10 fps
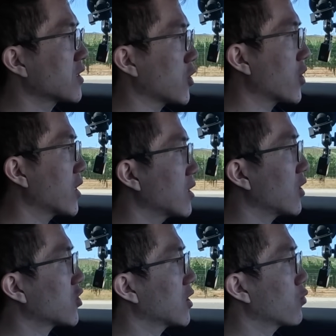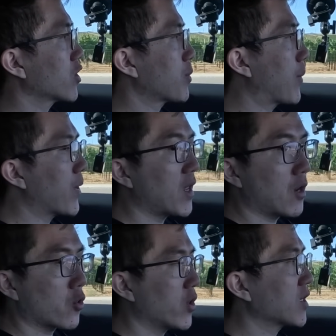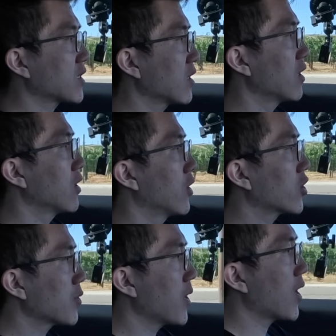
Circuit Edition, which my buddy Chris hooked me